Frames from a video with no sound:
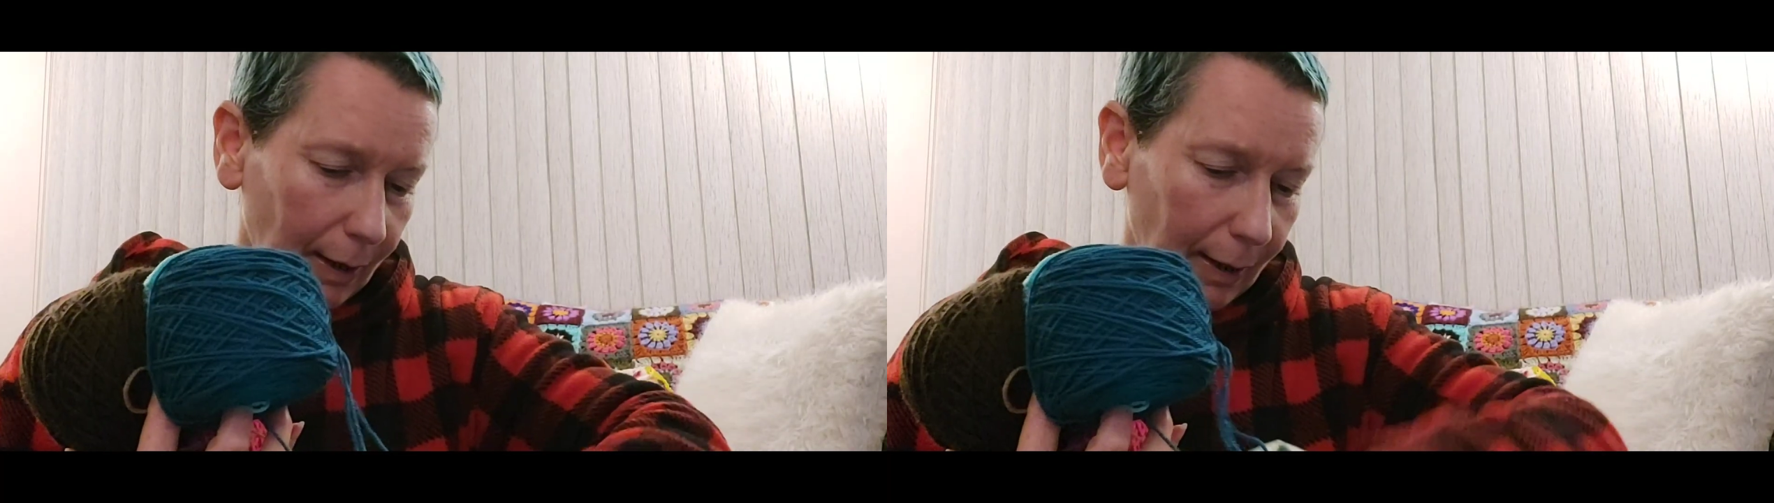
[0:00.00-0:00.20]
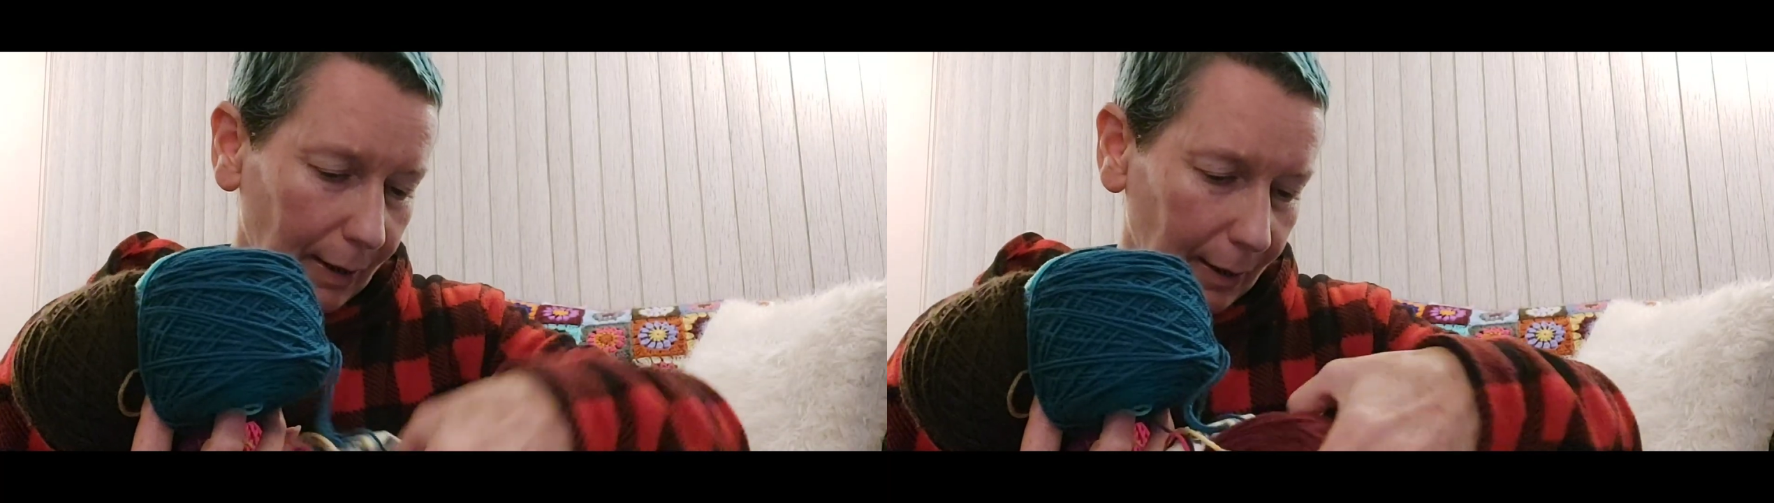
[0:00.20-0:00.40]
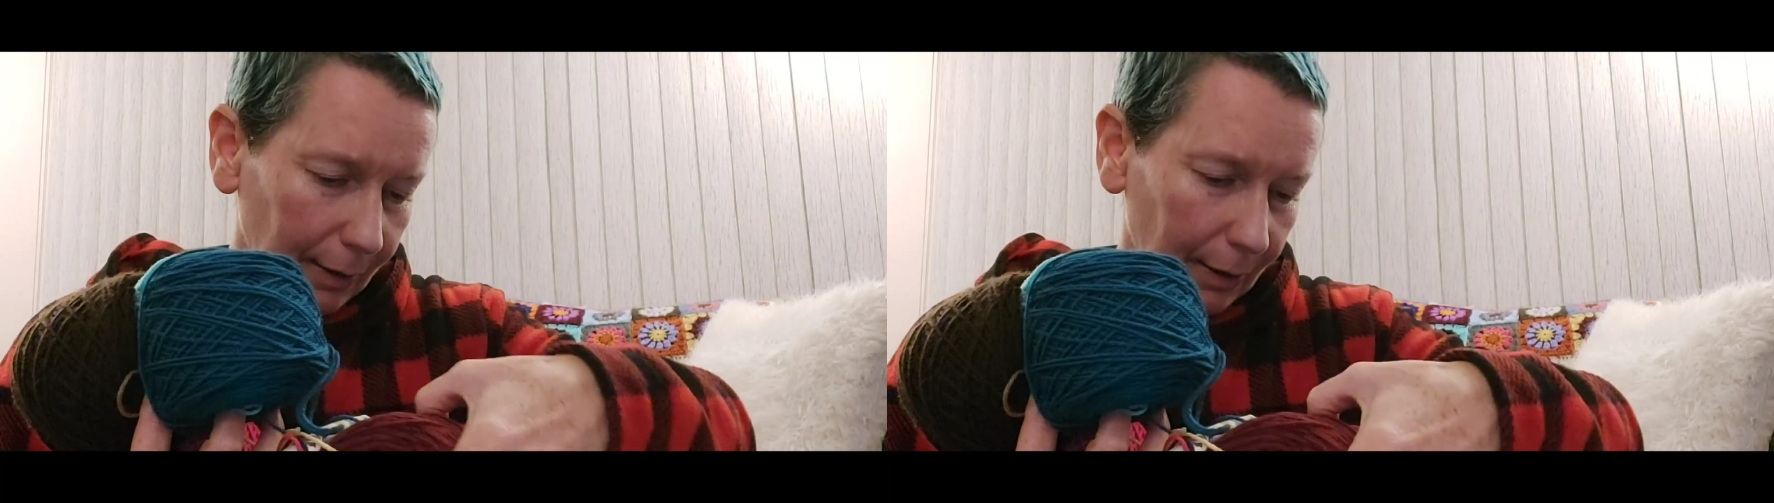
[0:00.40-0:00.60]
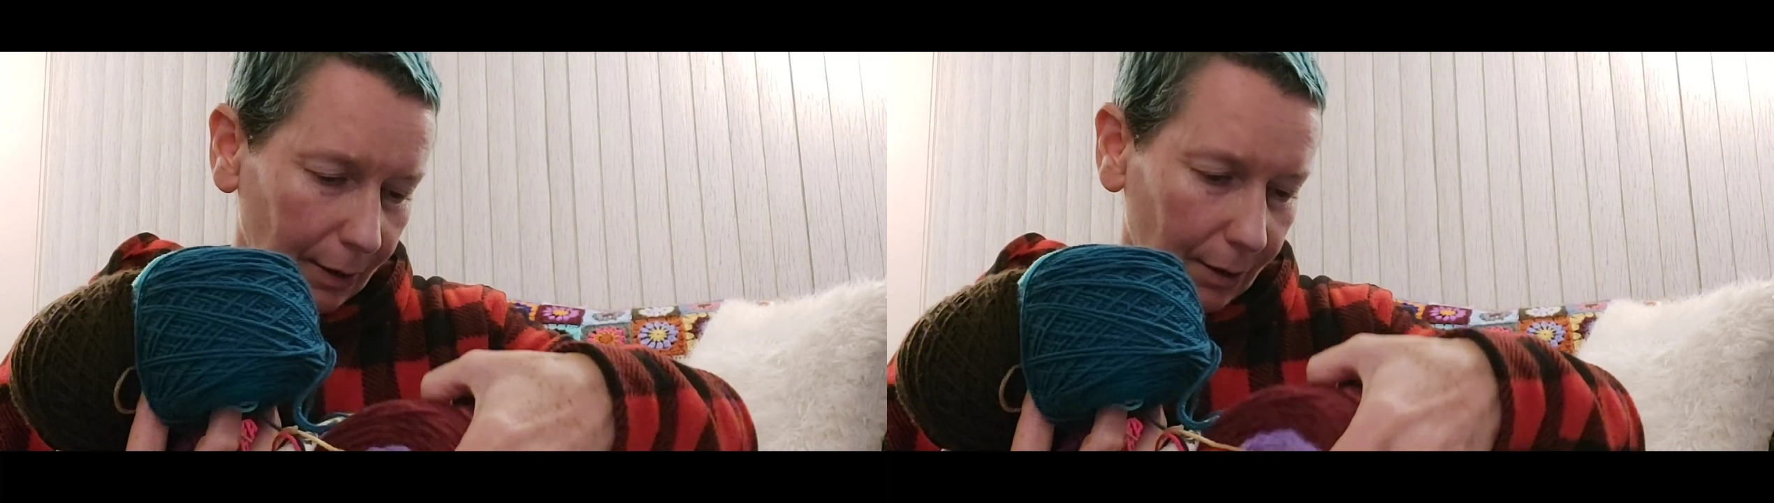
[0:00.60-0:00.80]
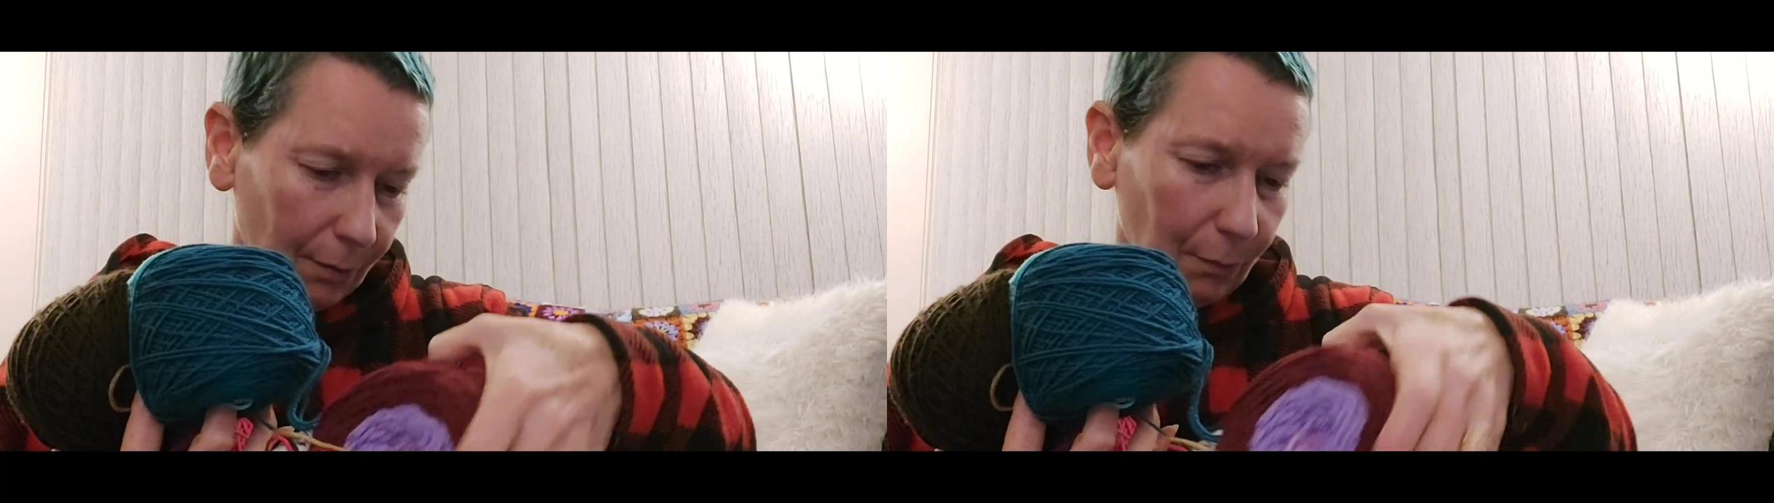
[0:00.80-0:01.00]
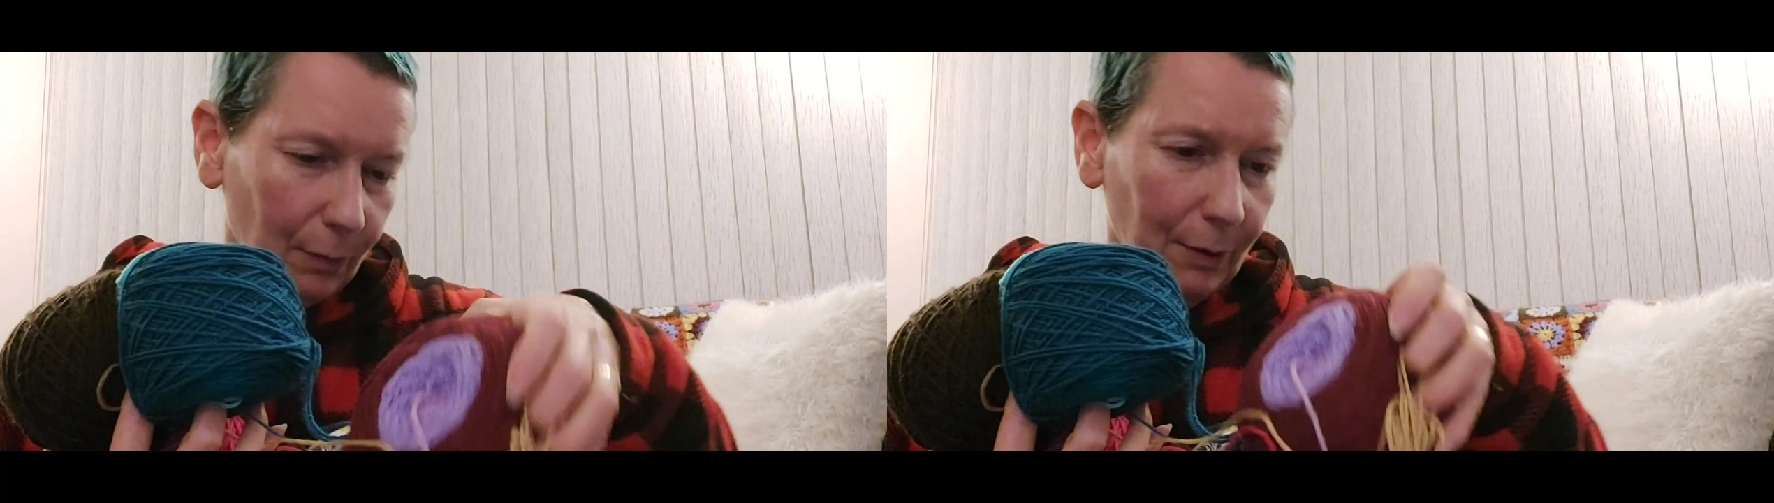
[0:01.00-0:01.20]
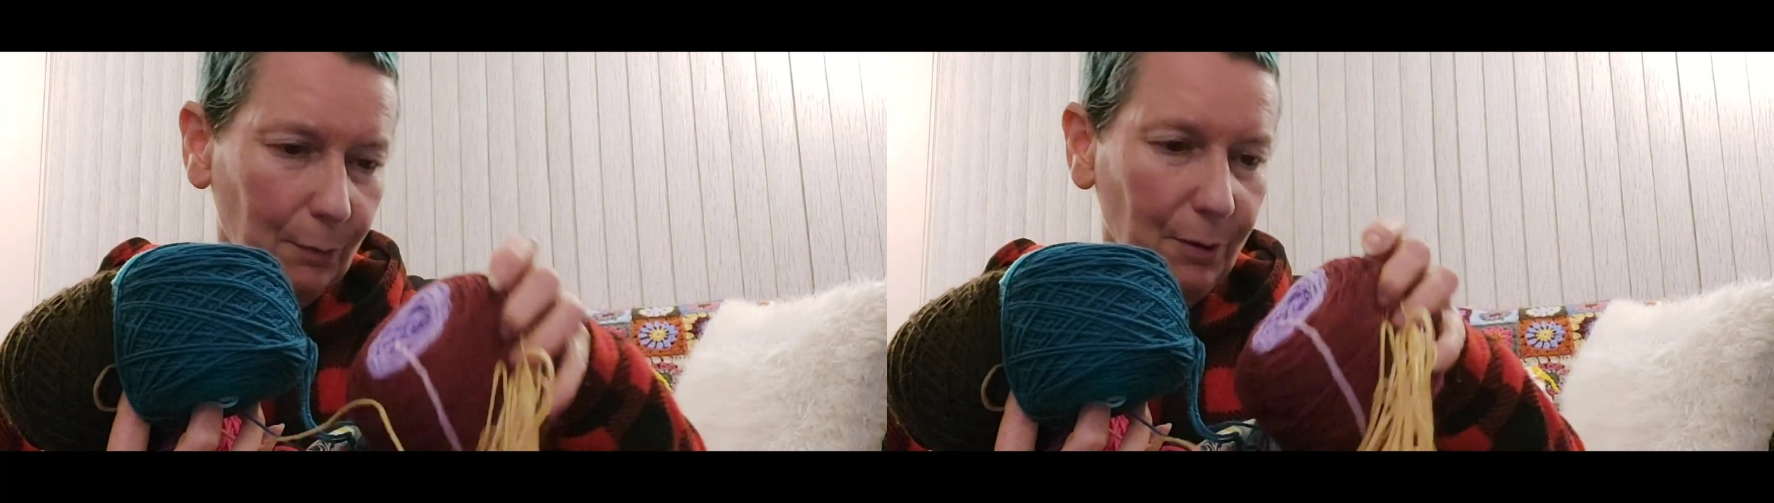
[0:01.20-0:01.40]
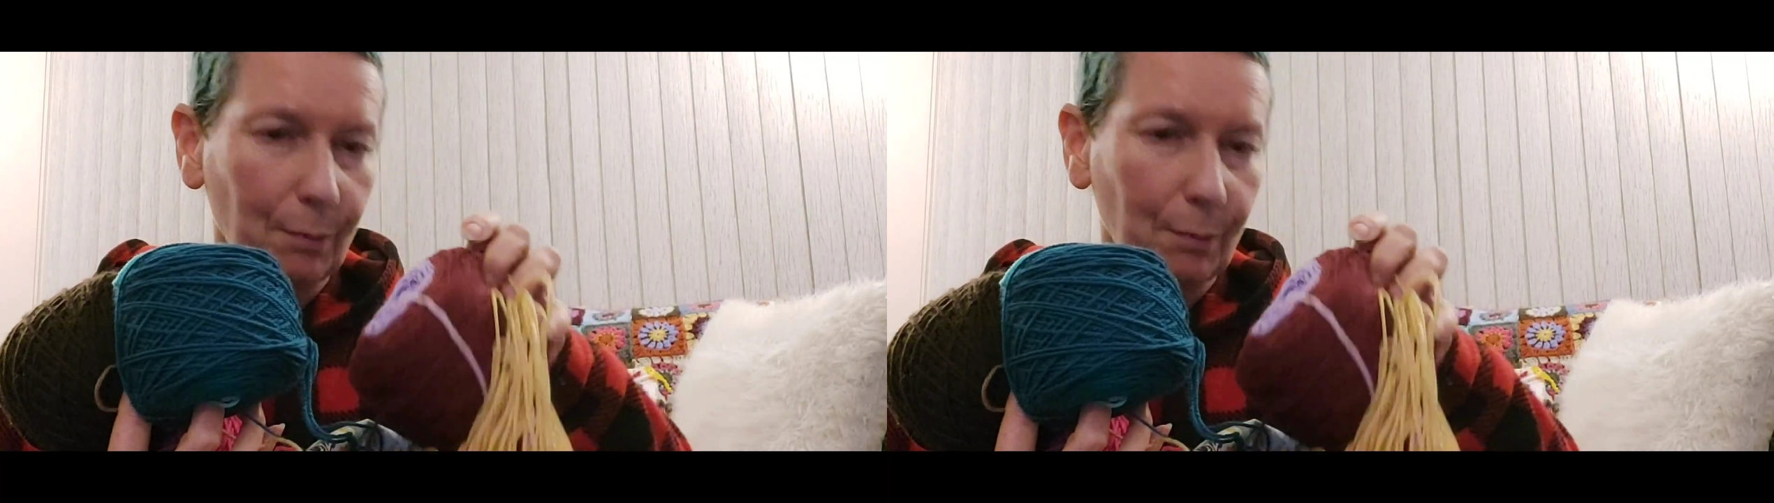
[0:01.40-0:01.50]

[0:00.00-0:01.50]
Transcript: and one